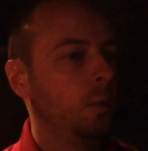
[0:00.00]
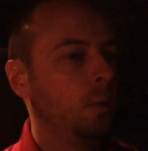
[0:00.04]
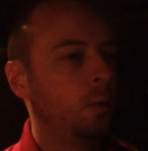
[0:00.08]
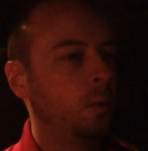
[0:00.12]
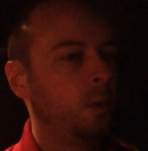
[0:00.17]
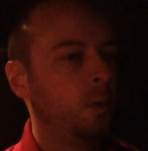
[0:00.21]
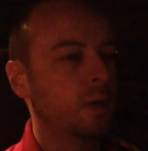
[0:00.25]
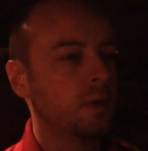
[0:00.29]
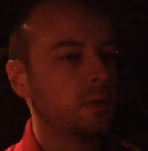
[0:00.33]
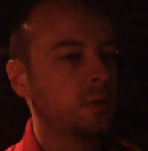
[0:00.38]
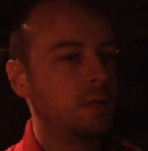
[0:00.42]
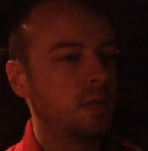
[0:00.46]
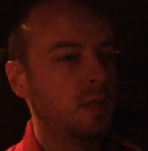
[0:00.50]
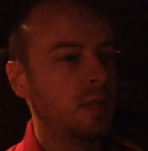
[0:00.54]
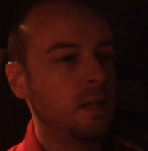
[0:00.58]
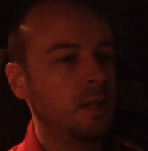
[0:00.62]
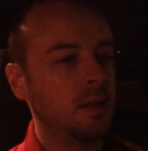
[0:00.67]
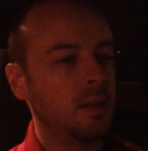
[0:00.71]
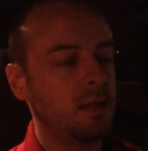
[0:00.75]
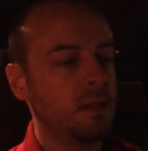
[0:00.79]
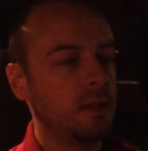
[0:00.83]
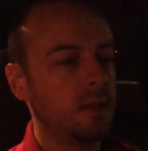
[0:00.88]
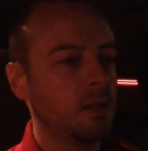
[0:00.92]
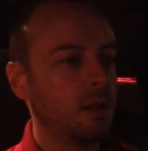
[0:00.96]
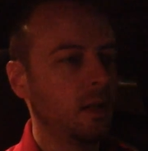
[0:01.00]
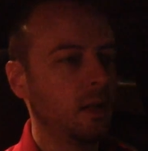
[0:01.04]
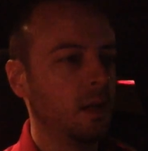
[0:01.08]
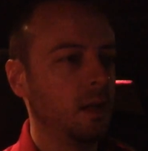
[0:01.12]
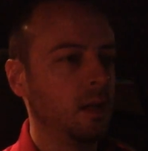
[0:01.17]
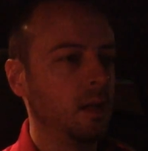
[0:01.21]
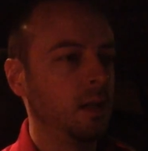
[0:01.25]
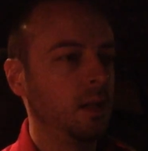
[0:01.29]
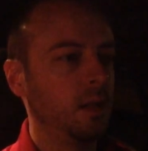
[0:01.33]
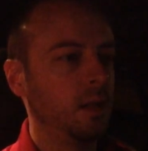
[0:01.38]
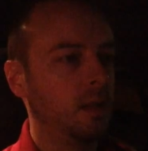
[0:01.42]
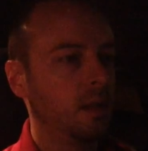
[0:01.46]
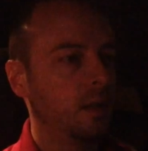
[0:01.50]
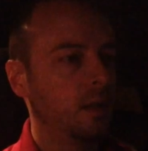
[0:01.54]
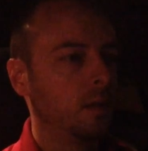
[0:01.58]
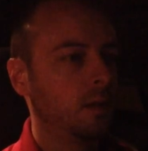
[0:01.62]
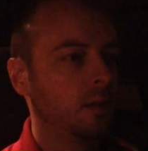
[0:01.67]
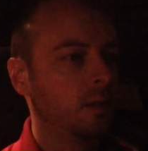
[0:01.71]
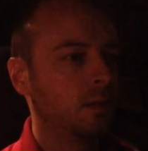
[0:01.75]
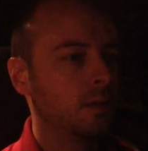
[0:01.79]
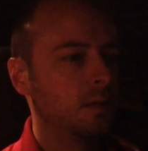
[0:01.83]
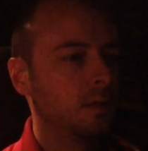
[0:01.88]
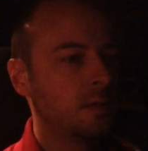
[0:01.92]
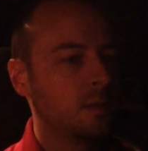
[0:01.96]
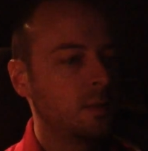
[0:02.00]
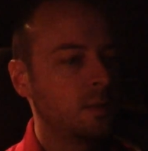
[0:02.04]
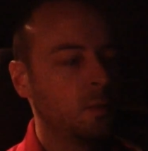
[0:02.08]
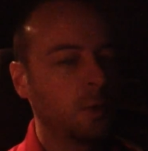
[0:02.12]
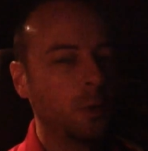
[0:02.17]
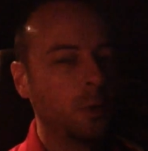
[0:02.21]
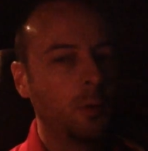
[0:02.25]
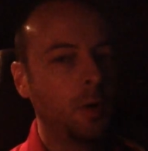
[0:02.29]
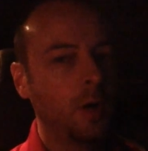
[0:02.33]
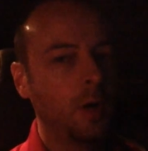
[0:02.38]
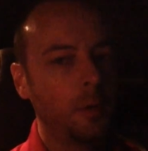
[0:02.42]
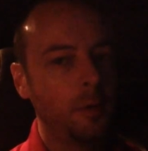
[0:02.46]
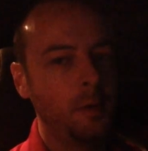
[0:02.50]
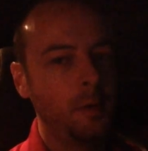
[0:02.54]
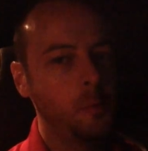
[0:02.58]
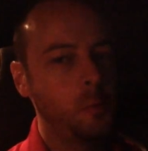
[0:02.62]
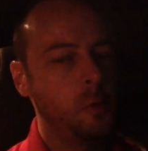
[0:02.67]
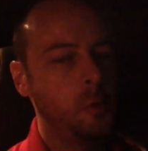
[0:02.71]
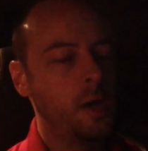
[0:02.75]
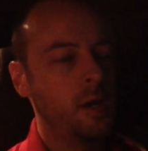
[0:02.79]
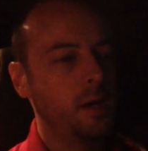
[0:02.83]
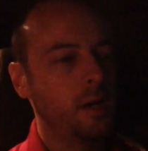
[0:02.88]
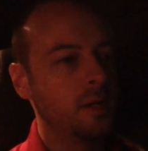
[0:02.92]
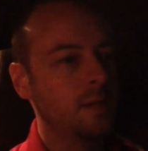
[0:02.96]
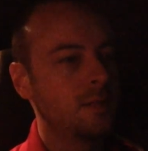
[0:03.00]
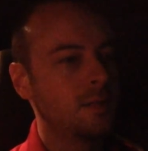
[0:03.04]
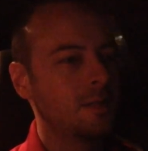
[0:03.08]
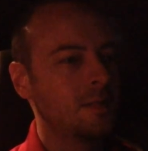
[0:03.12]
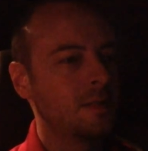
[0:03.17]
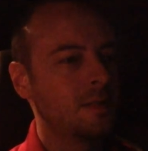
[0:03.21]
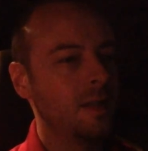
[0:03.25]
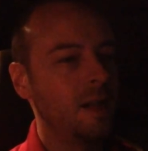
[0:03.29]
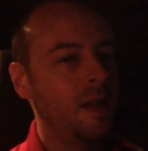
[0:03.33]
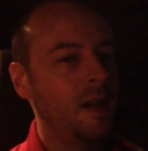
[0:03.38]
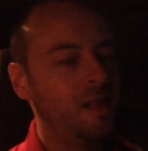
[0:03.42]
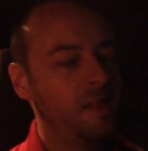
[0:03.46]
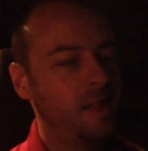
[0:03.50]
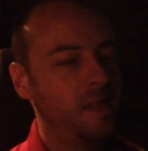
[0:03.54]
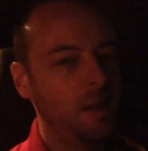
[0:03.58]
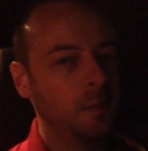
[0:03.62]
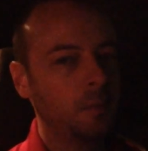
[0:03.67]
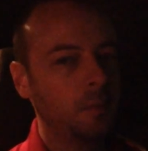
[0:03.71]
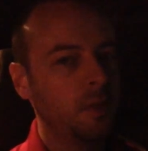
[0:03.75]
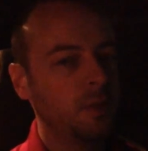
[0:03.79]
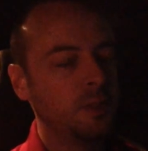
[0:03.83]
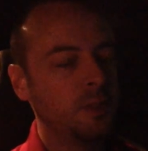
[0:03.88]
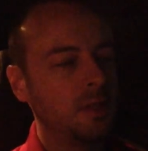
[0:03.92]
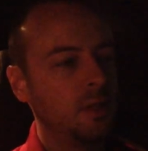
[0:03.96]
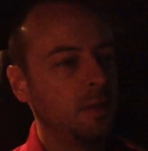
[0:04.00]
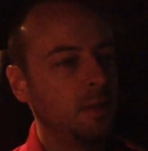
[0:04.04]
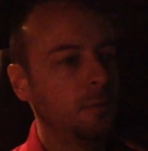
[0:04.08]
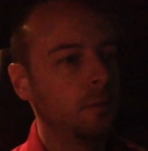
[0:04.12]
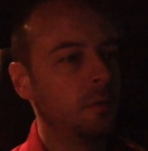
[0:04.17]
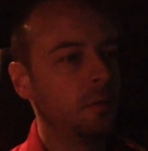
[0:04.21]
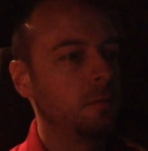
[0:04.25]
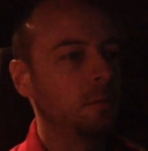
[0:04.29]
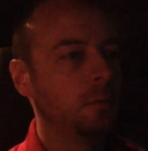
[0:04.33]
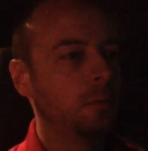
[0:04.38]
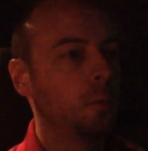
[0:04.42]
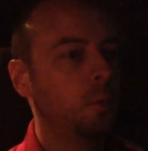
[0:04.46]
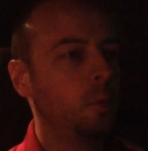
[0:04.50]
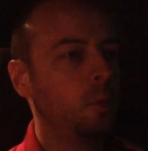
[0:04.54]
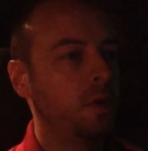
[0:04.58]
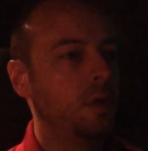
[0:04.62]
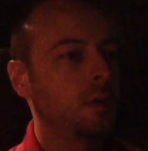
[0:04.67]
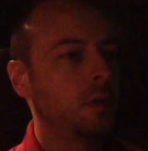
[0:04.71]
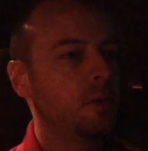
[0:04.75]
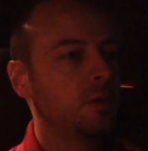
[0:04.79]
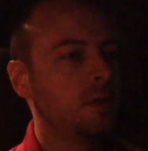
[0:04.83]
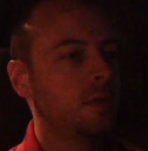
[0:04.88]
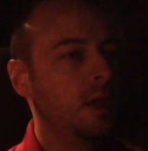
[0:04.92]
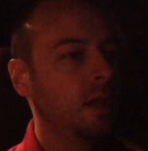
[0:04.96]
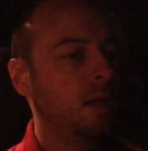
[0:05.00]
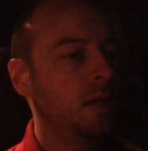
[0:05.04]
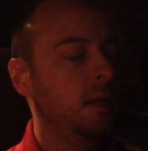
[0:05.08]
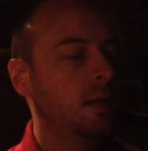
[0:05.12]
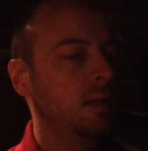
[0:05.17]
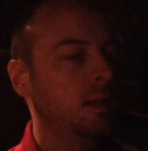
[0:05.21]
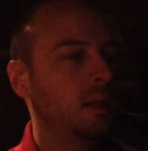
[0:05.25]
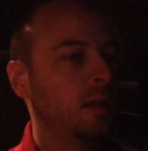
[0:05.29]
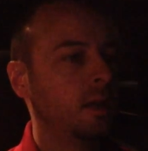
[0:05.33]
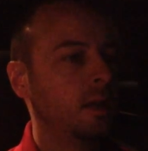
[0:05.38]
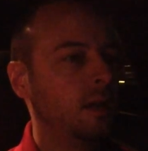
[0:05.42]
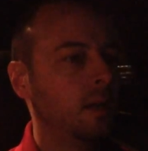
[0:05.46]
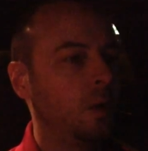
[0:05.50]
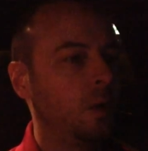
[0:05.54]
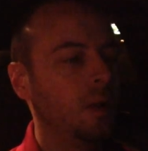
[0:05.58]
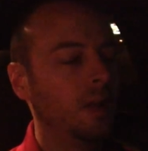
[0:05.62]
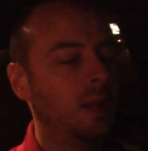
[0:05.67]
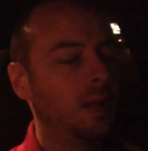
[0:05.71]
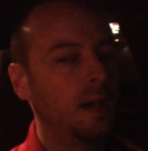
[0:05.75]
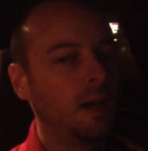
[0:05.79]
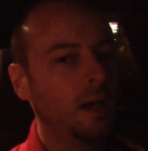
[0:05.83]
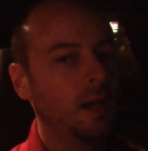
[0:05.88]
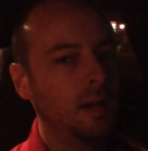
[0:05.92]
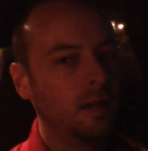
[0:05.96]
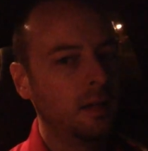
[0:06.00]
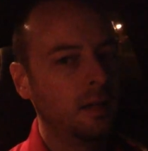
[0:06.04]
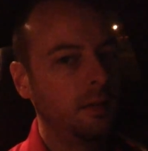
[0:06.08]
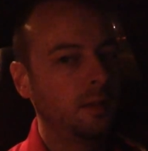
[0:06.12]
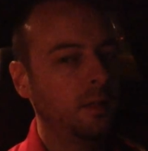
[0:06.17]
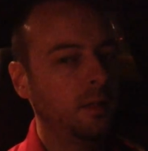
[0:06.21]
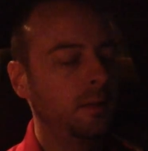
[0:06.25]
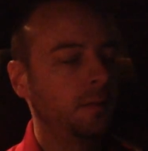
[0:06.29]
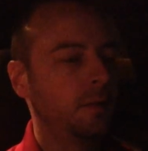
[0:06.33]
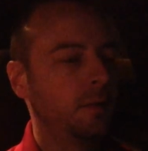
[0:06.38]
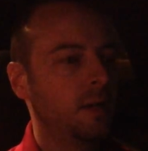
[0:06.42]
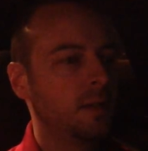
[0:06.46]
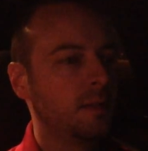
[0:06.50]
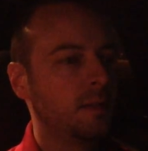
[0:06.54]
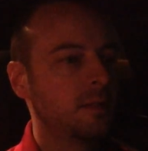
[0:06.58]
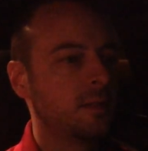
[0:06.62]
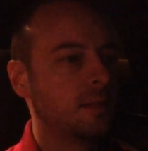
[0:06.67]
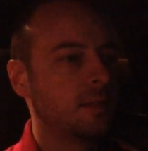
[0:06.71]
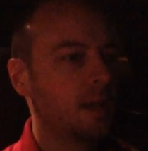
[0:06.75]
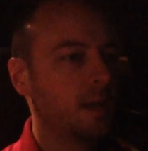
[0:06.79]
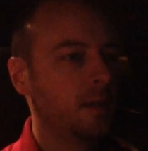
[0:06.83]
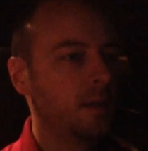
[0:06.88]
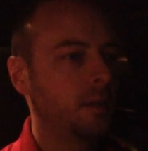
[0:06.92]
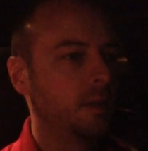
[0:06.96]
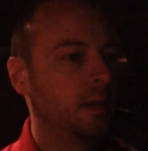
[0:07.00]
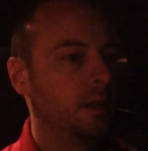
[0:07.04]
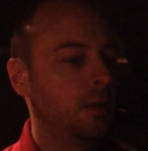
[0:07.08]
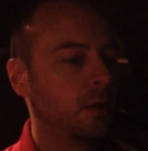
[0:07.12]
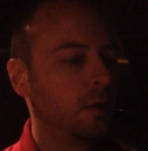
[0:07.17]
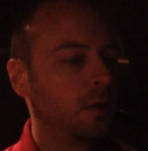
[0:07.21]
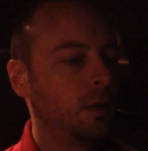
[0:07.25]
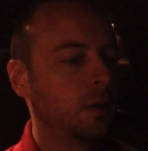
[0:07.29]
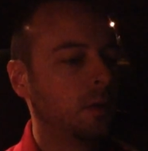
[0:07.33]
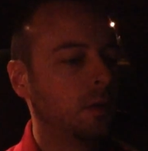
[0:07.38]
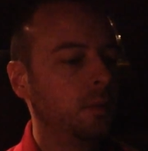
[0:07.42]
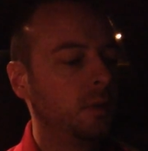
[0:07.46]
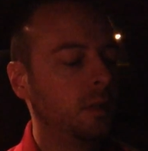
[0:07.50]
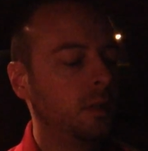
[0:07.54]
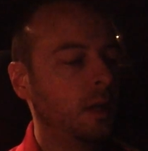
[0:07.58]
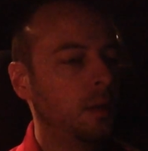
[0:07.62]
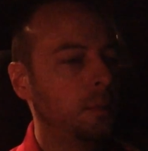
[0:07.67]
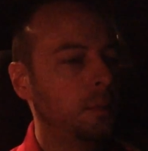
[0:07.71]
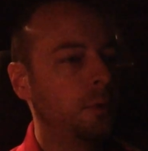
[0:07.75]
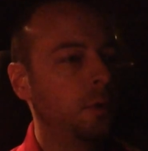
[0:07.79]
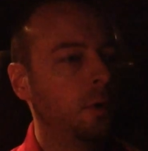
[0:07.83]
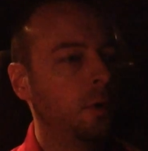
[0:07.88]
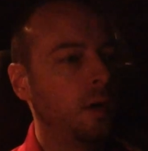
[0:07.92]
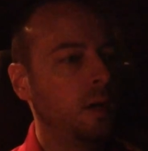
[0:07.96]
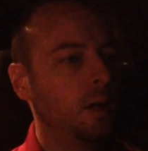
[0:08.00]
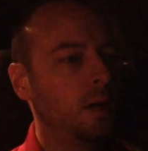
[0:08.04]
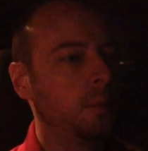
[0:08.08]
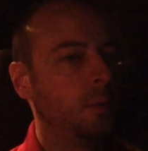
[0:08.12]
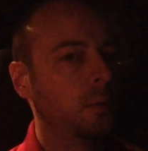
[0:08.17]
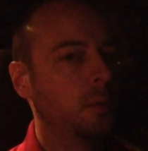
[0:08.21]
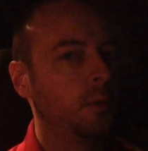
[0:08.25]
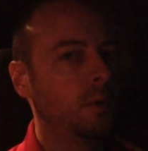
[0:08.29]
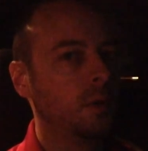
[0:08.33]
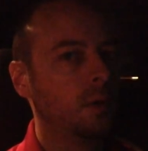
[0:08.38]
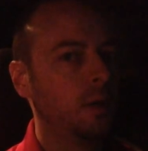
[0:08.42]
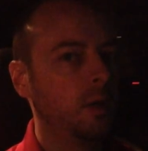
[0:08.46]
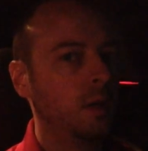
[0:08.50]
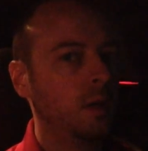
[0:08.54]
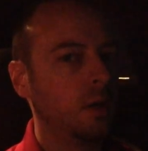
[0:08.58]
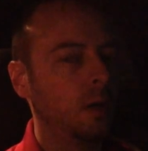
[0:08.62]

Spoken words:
Windows 10, system requirement wise, is not that much different from Windows 8. A lot of the devices out there are going to be upgradable.